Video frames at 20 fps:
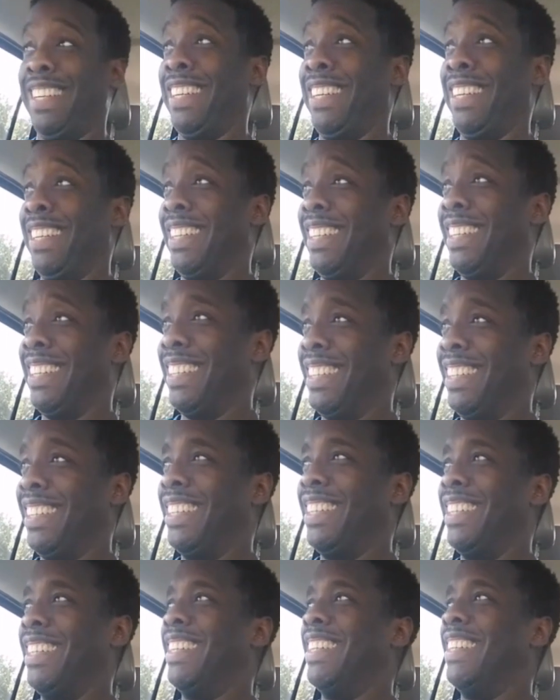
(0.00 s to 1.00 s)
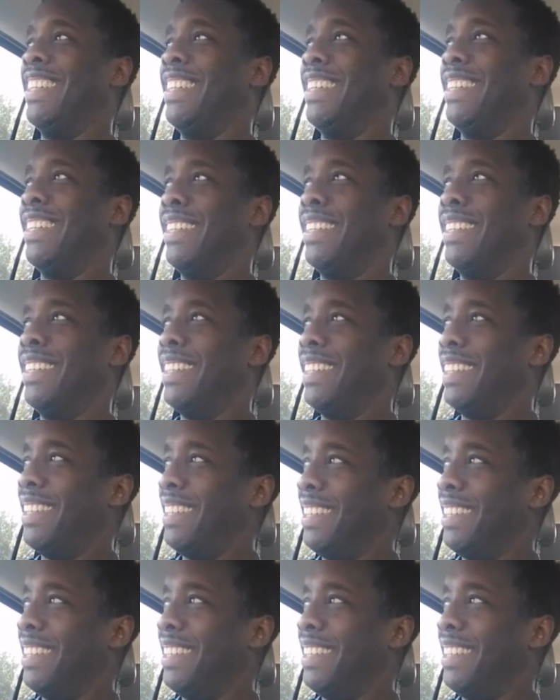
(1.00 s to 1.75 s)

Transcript: [no speech]